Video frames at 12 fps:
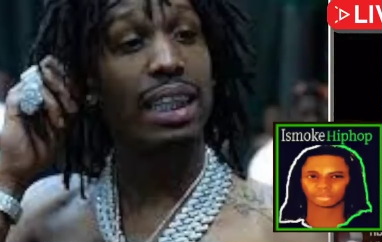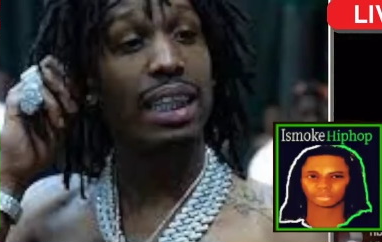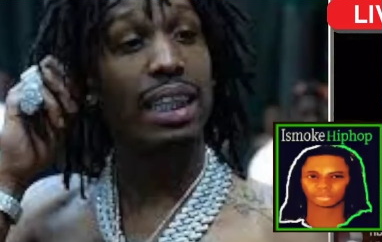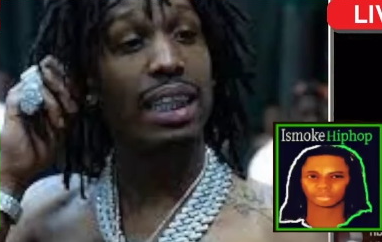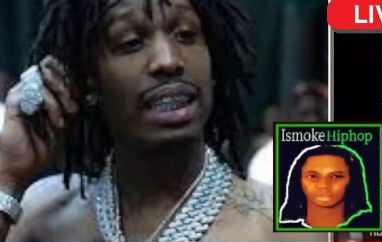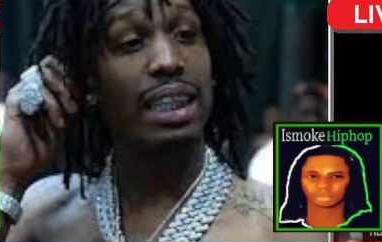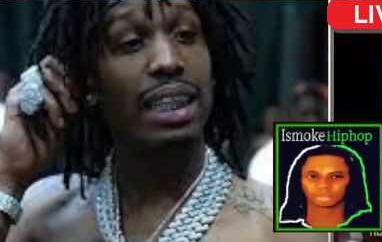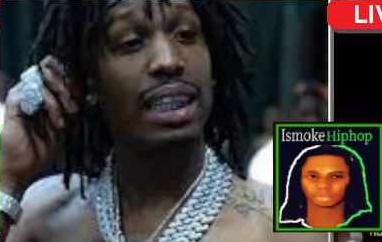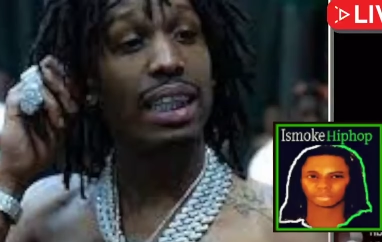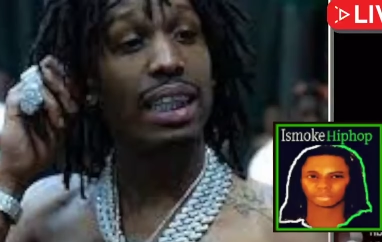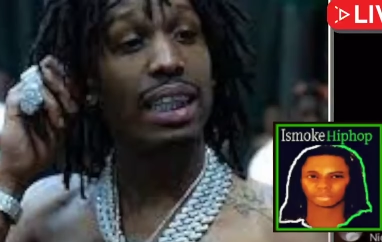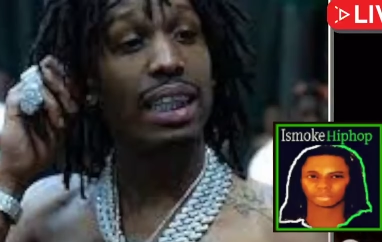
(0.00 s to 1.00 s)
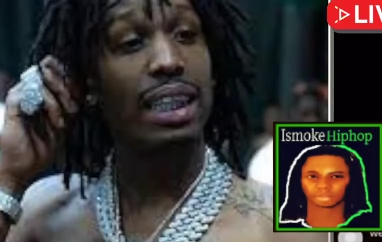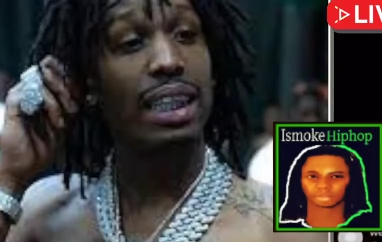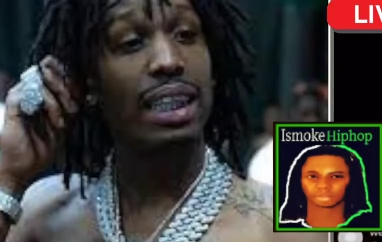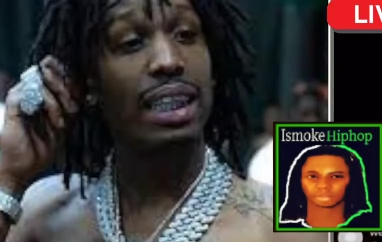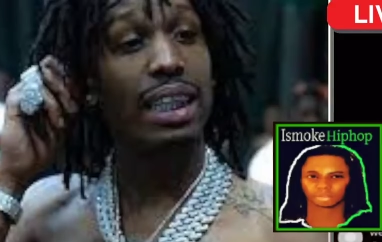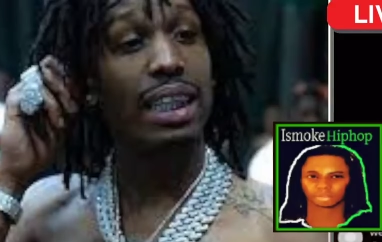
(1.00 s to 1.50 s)

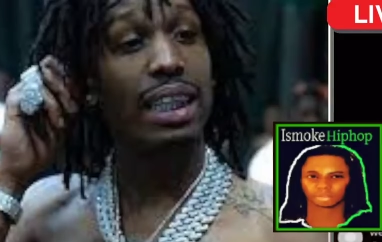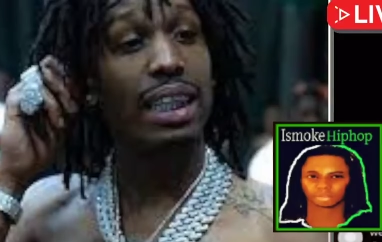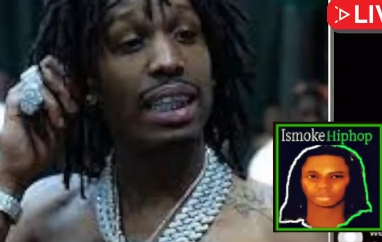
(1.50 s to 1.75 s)
(silence)